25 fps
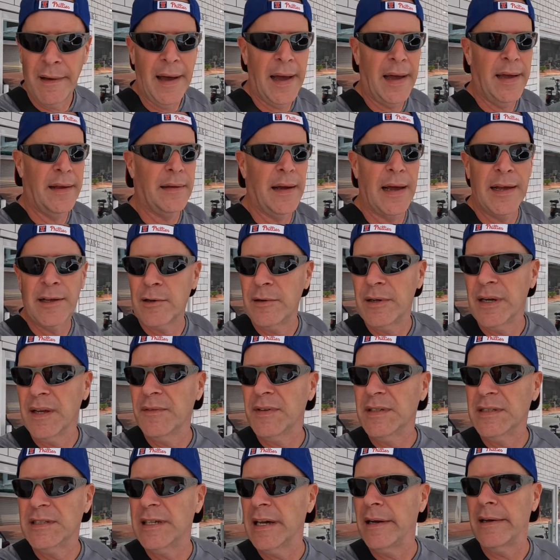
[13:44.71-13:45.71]
I couldn't
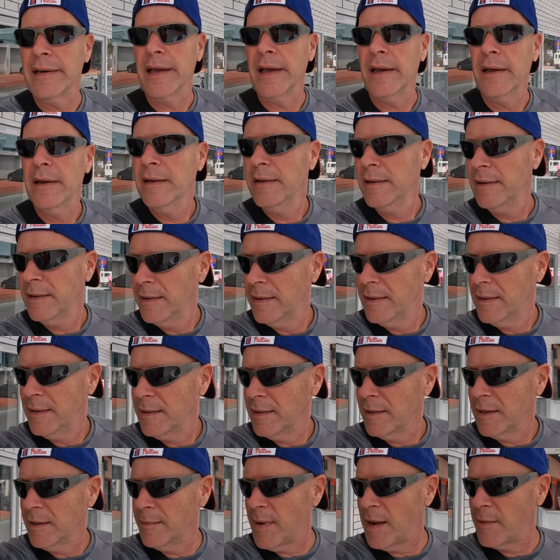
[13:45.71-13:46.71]
even tell you.
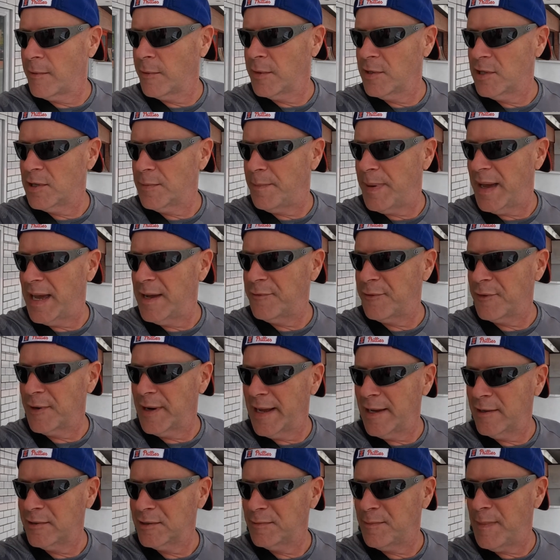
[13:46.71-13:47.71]
You remember what you paid for
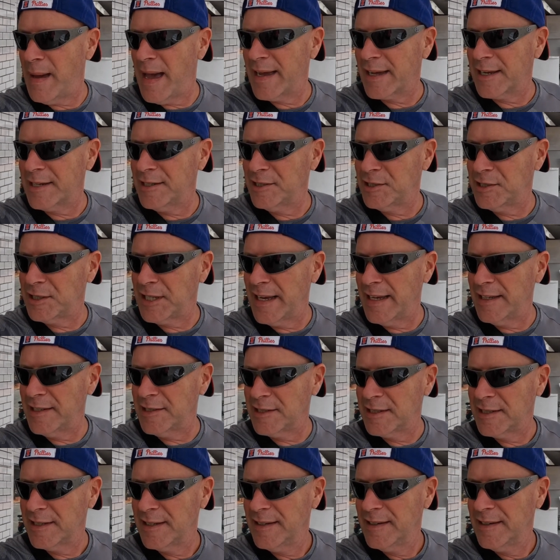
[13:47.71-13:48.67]
nails back in the States?